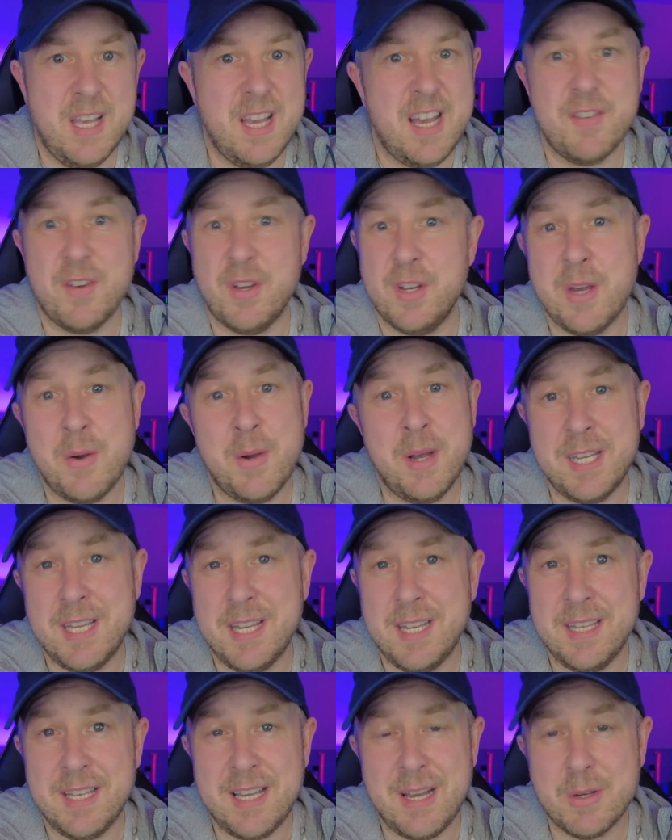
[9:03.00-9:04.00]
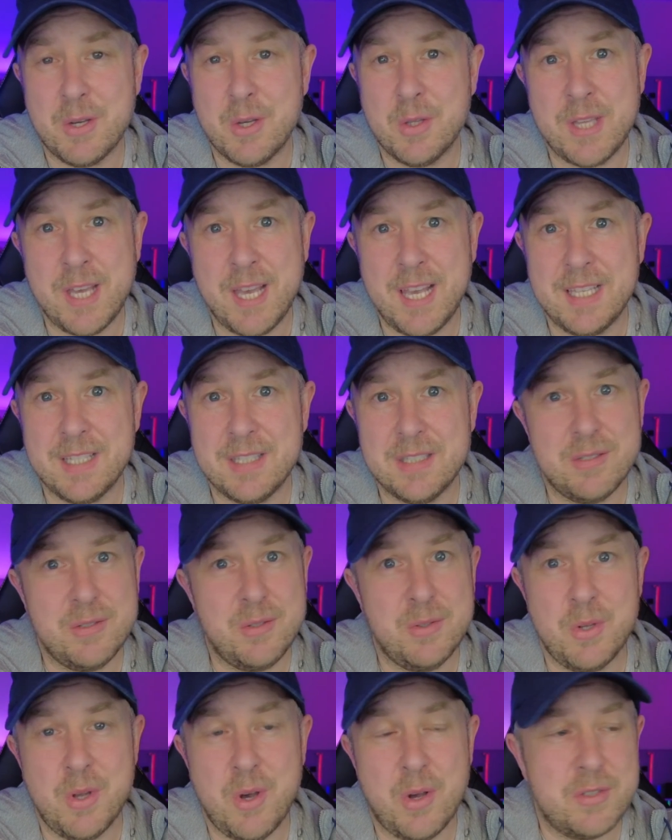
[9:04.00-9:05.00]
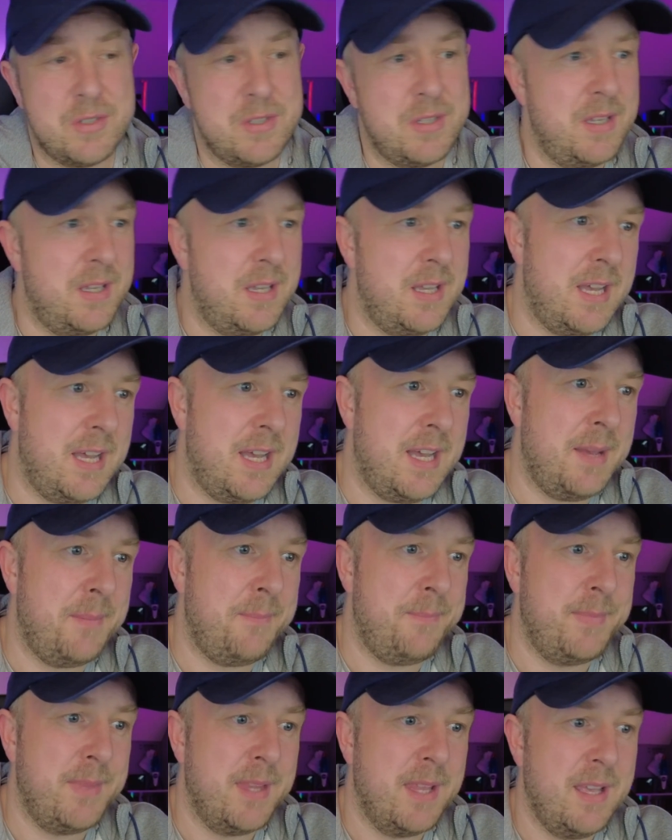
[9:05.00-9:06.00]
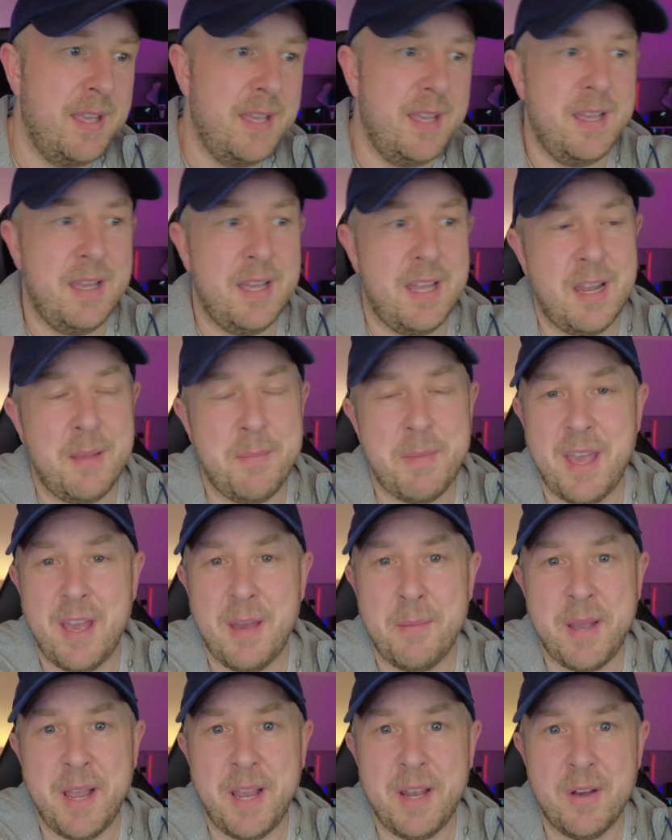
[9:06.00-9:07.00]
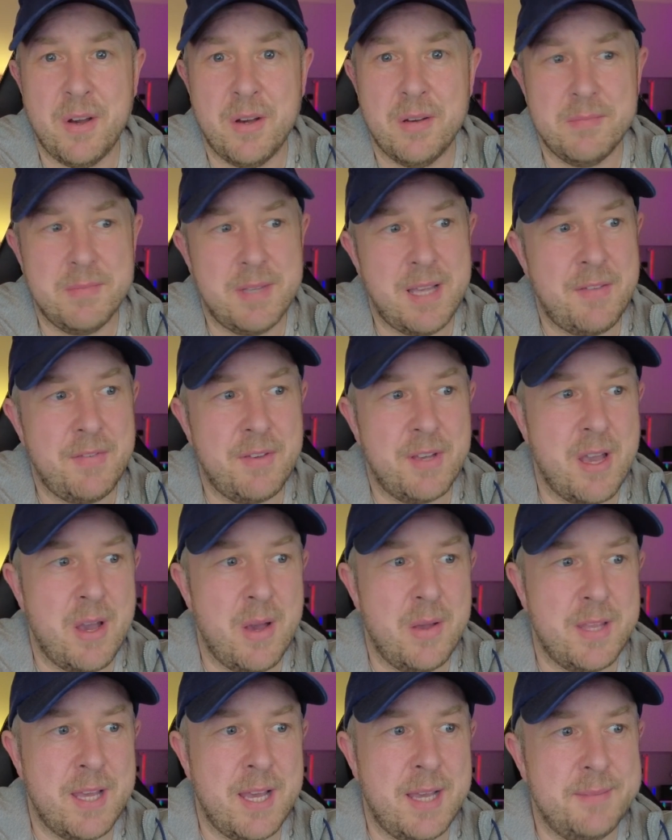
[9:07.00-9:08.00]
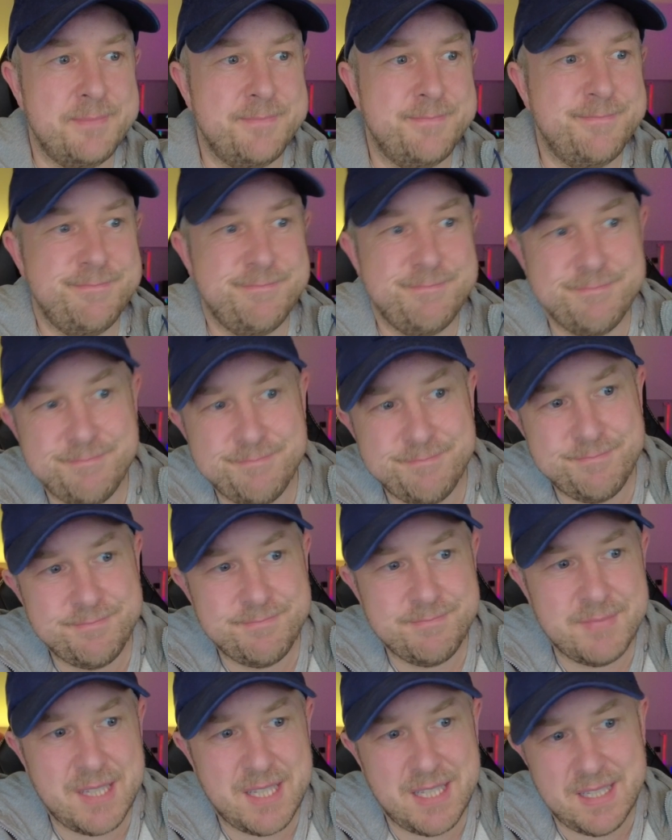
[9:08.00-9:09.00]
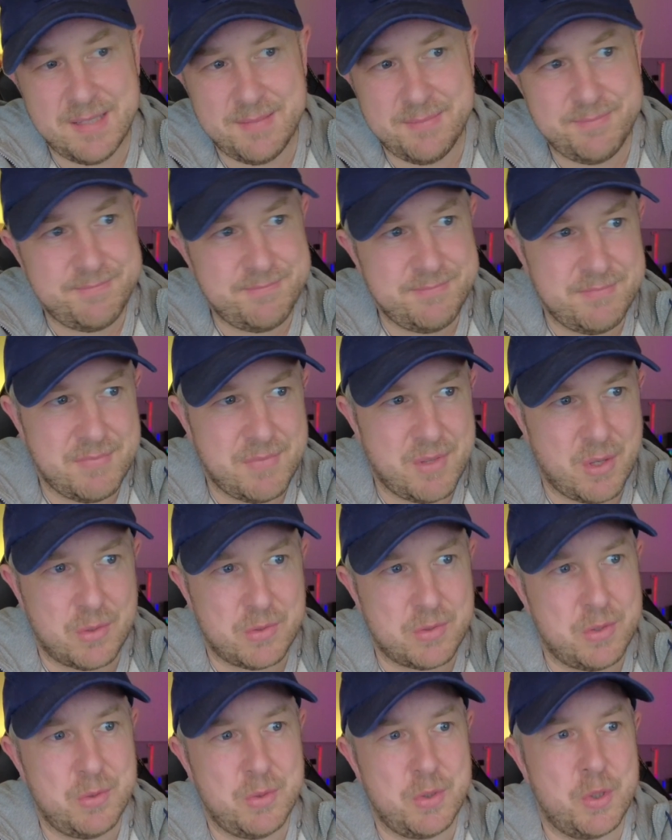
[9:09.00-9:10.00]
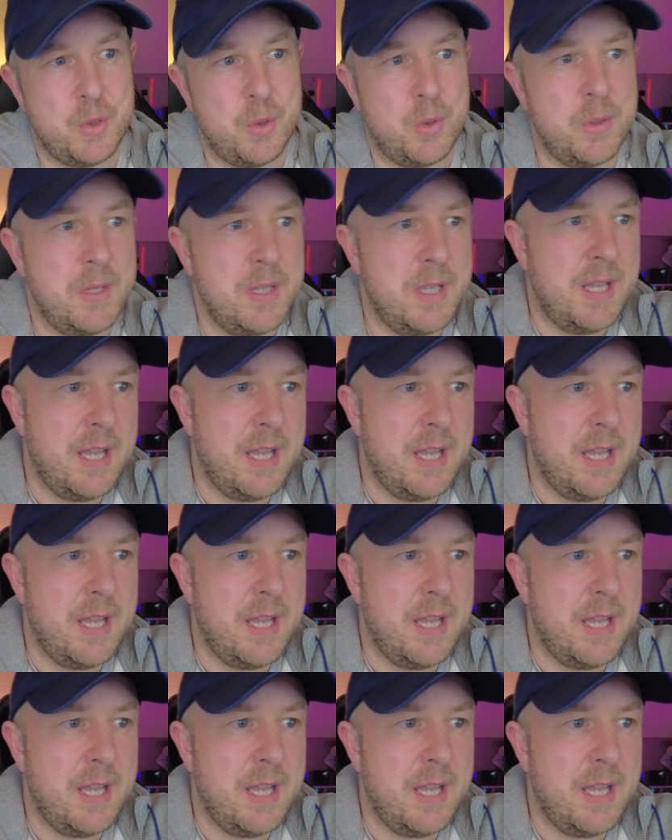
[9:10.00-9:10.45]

I've got no idea how good that is or not, and I may or may not have a go at that. Not too sure.